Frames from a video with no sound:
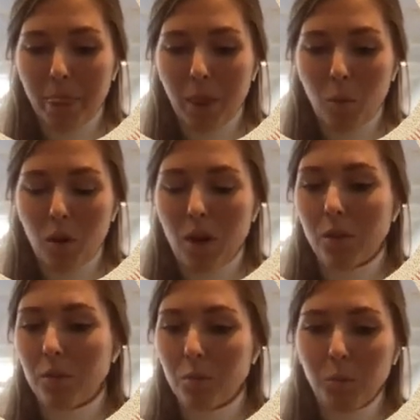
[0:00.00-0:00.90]

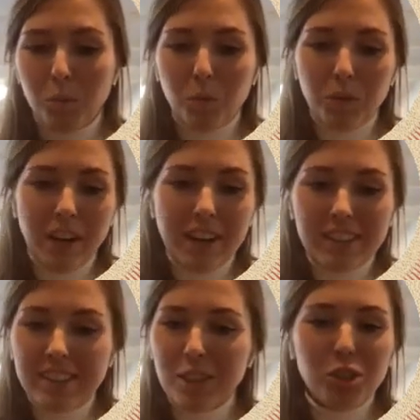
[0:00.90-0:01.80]
Well, it's
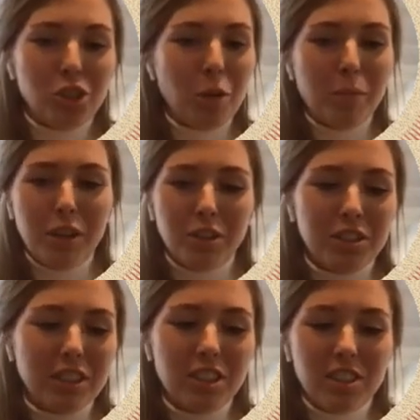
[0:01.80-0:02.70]
still shown because
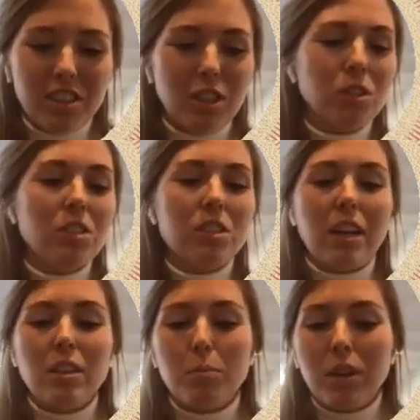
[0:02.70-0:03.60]
it's still
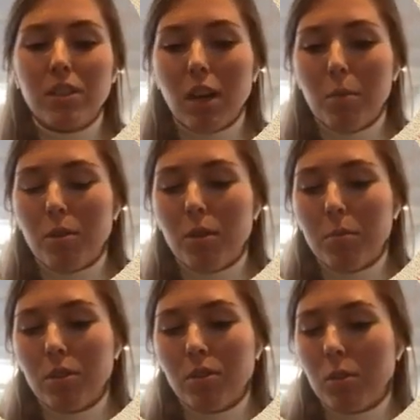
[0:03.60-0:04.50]
sent by cyber
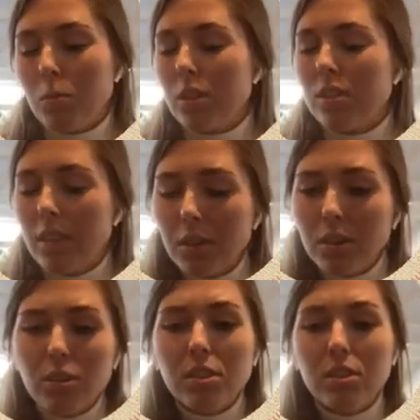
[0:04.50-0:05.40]
criminals, and we still
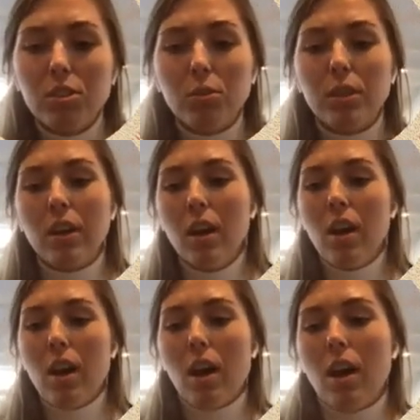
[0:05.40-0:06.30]
use it during
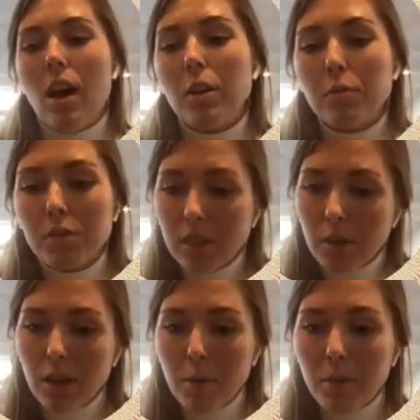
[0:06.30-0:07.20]

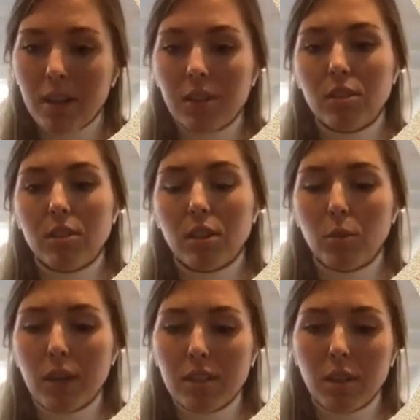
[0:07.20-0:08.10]
adversary emulations and
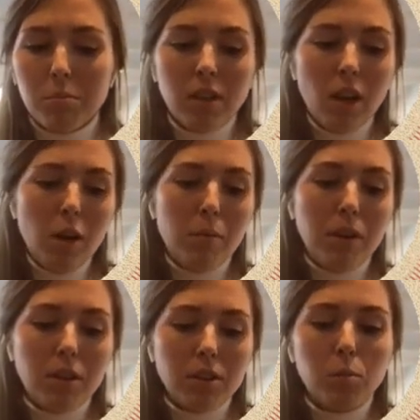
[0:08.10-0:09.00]
red teams
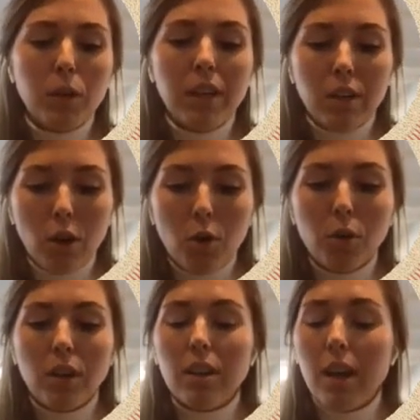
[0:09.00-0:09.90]
because we know
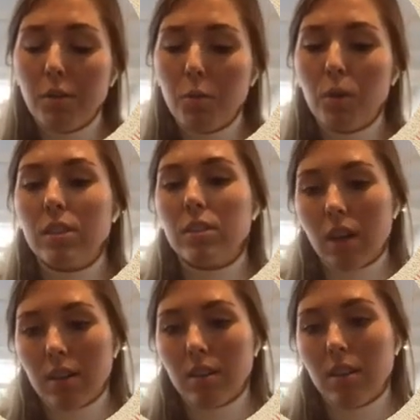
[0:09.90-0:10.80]
that if we
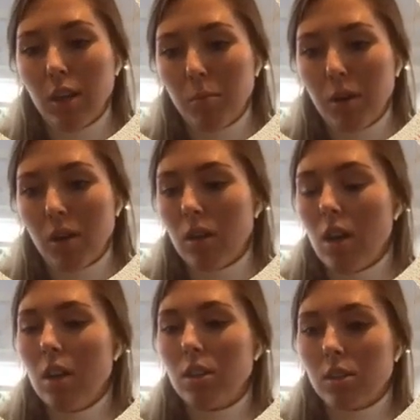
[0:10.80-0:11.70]
send an email,
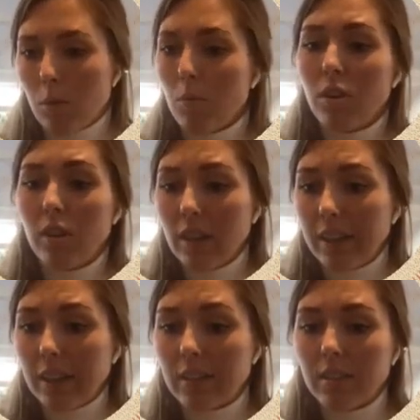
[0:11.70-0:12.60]
someone
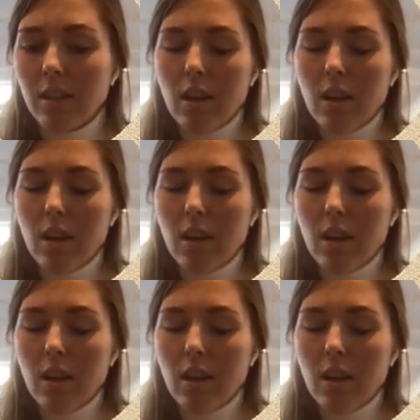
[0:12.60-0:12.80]
clicks.